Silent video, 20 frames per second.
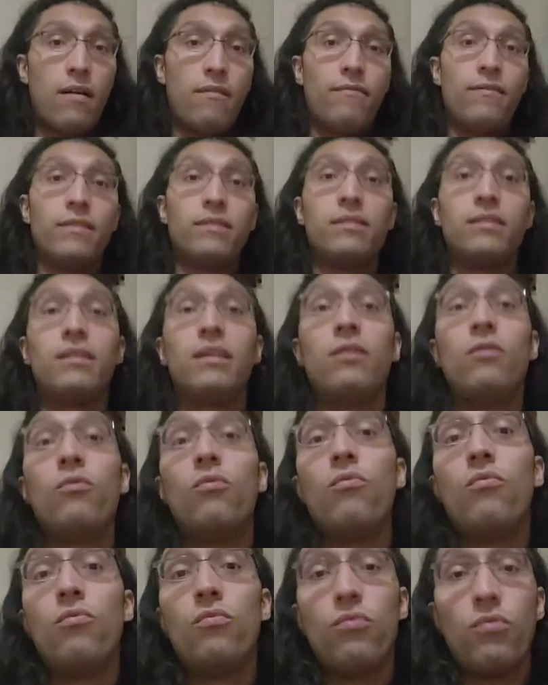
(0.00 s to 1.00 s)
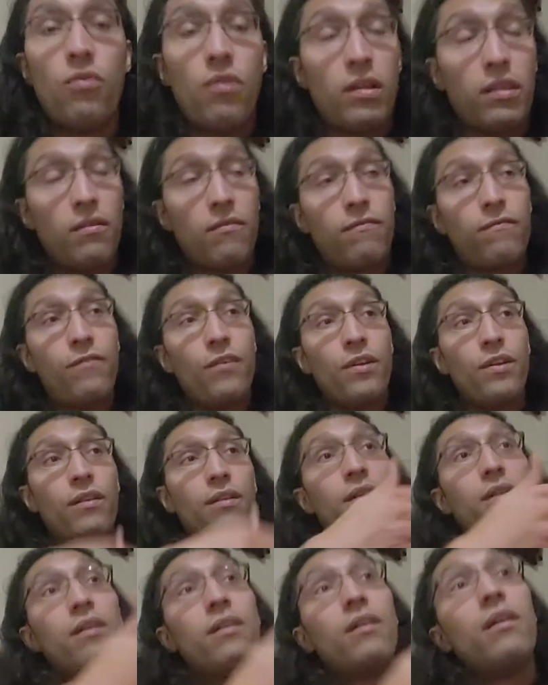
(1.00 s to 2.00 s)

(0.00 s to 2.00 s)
if it's a Dilogun, or at the foot